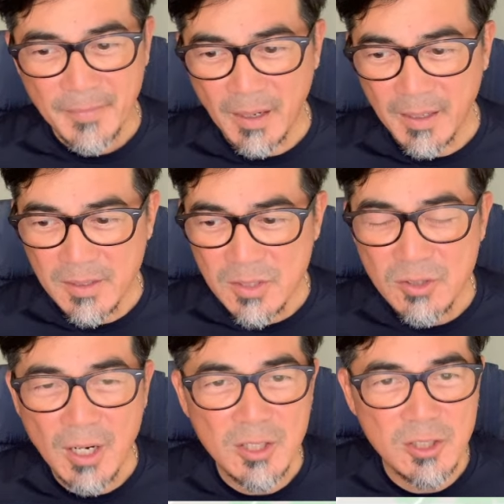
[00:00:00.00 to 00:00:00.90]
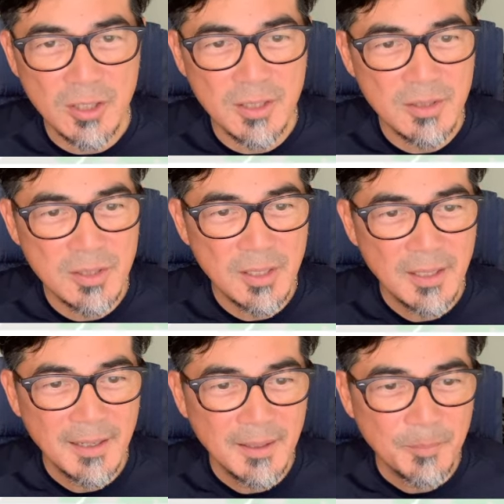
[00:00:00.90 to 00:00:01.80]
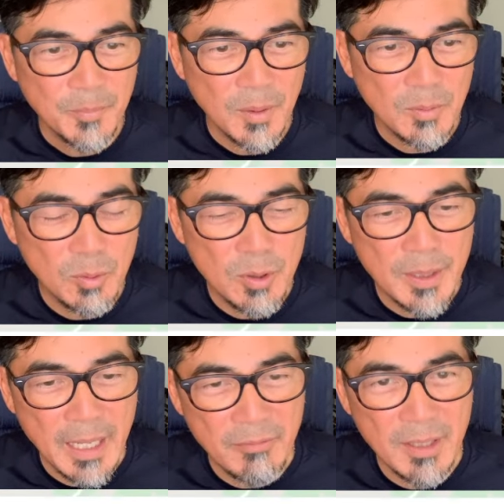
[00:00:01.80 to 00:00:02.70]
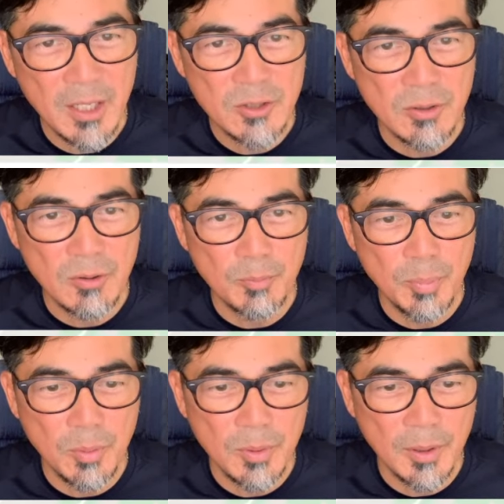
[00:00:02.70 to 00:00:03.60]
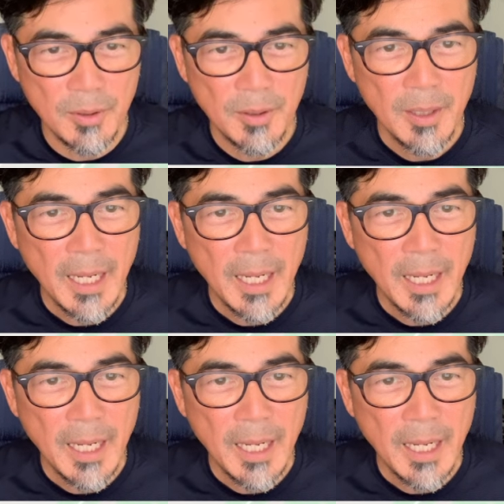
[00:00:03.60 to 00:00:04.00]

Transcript: are instructions to your navigation computer.